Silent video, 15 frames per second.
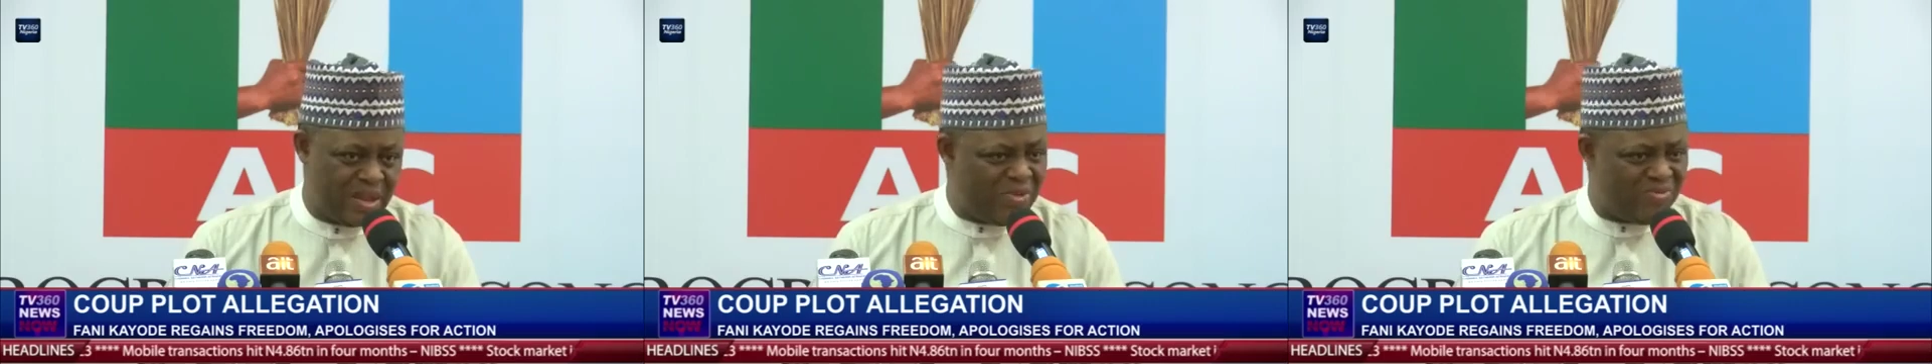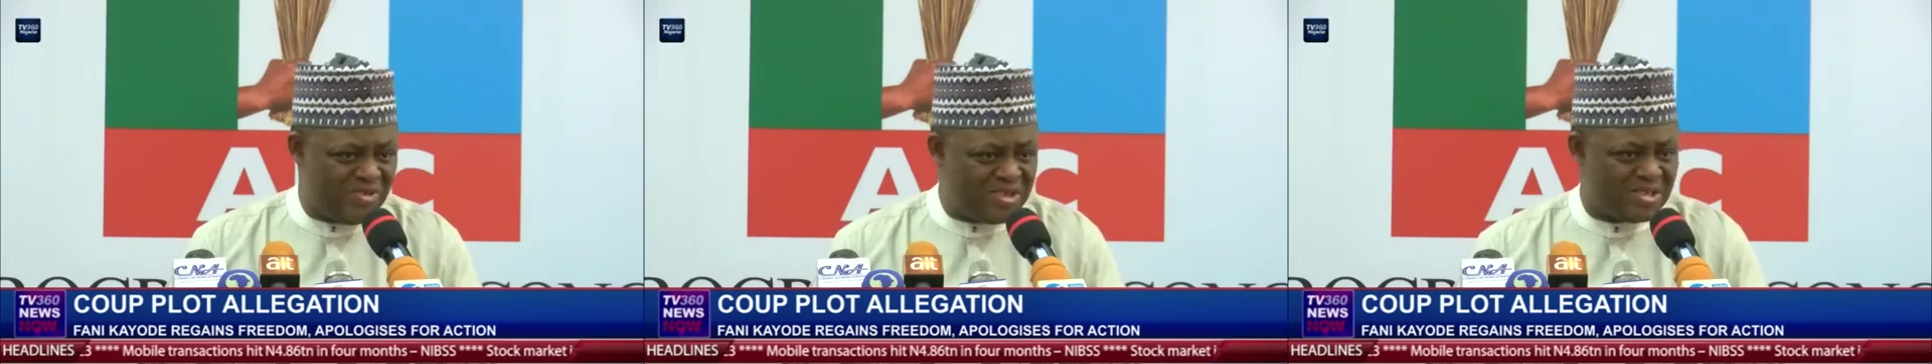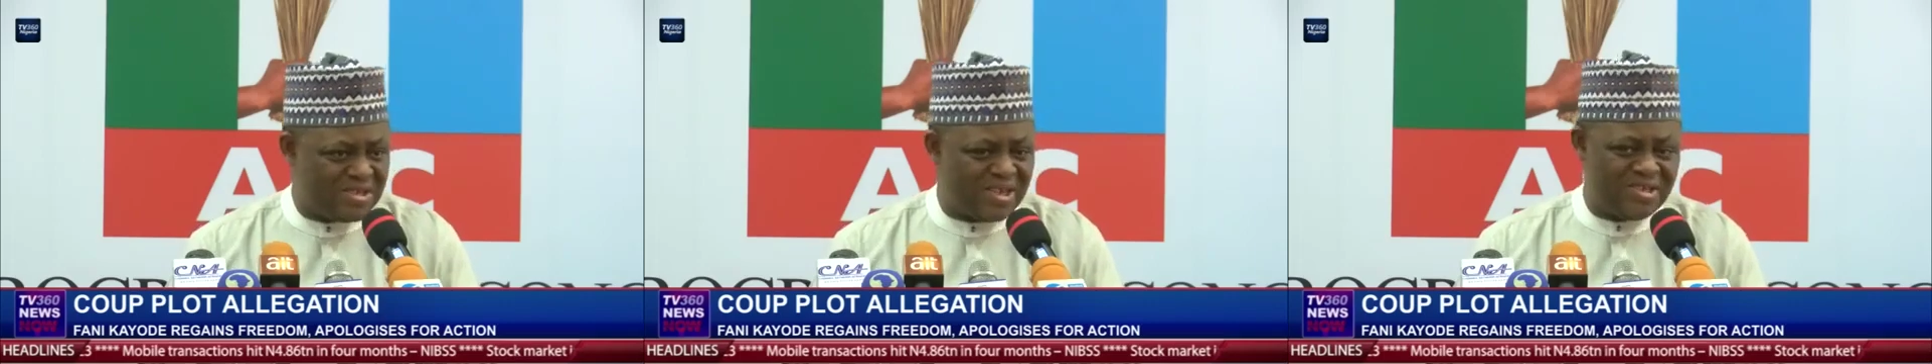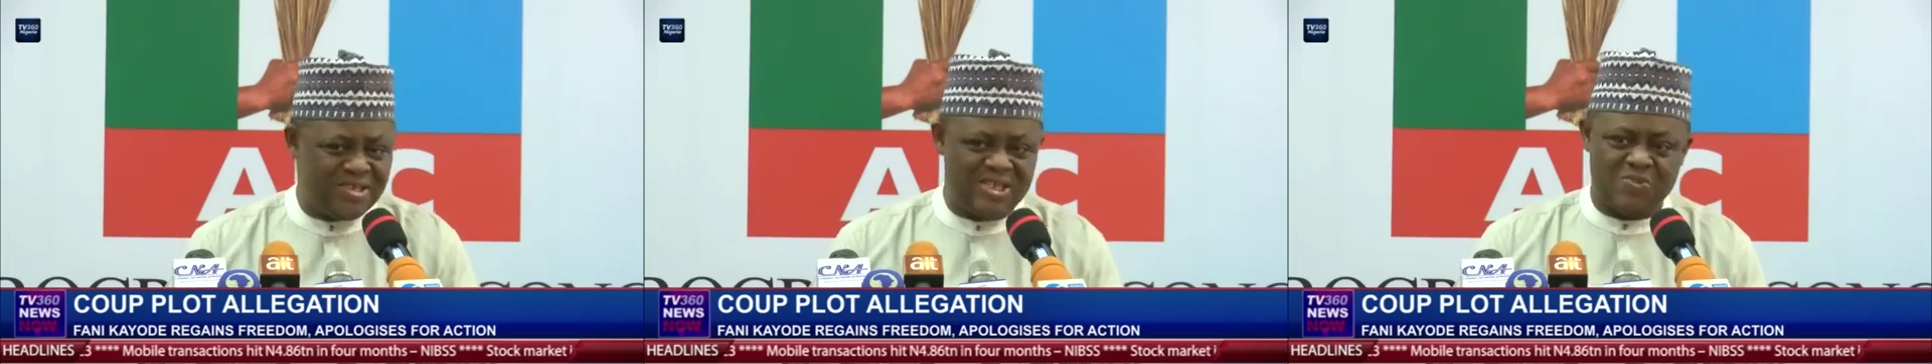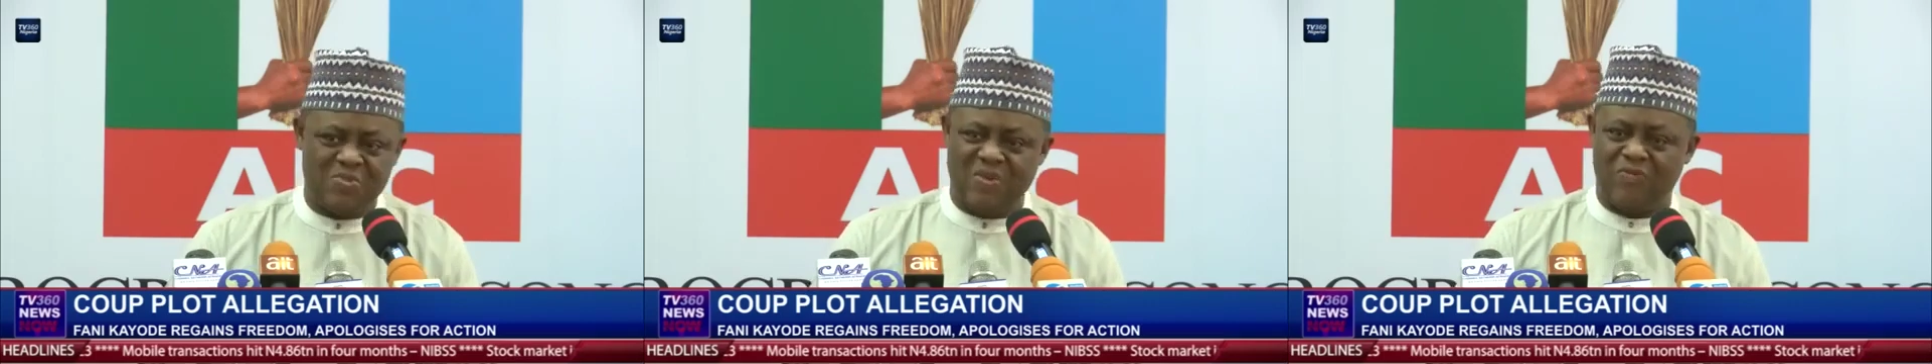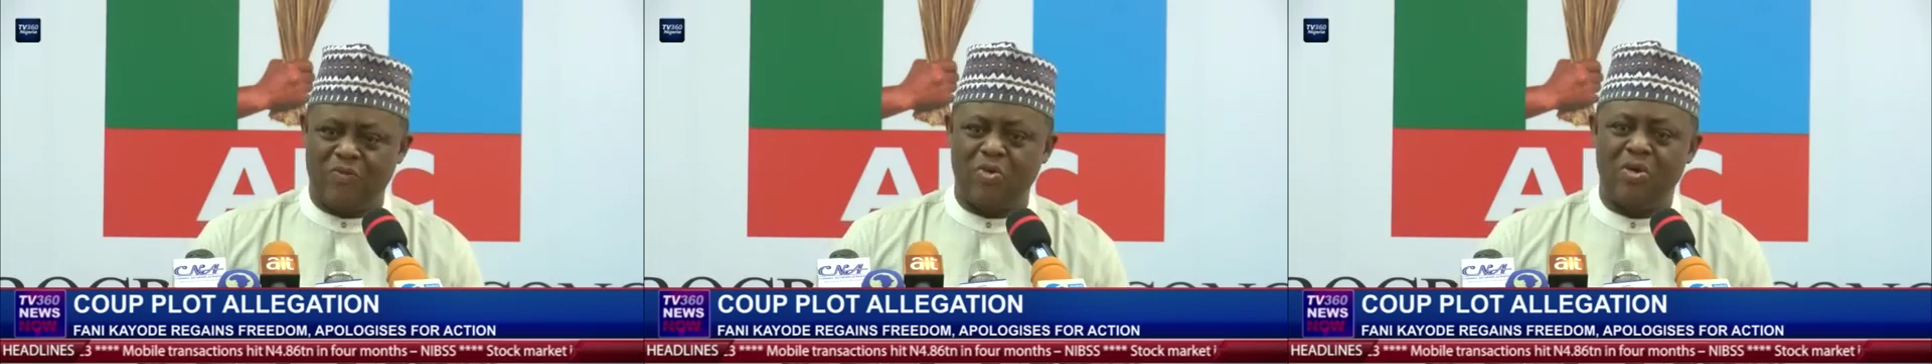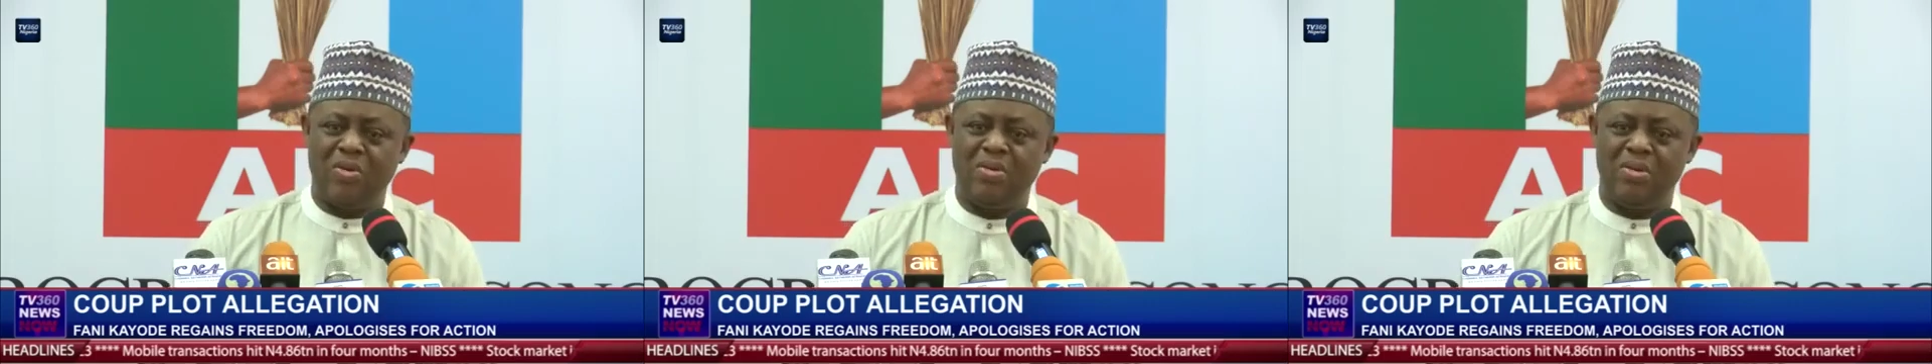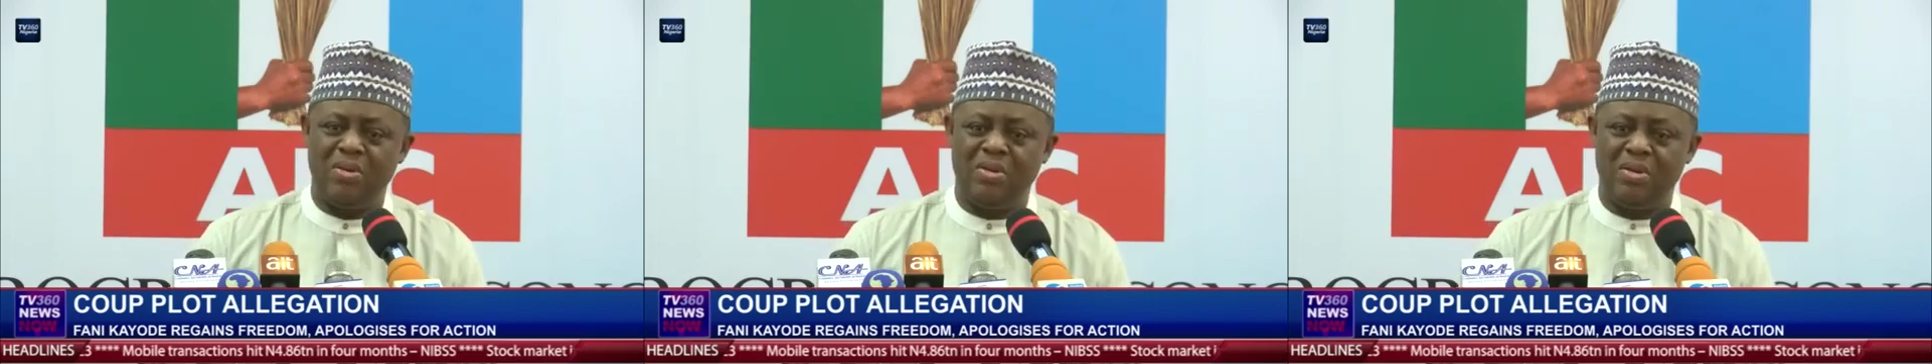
We've discussed this before.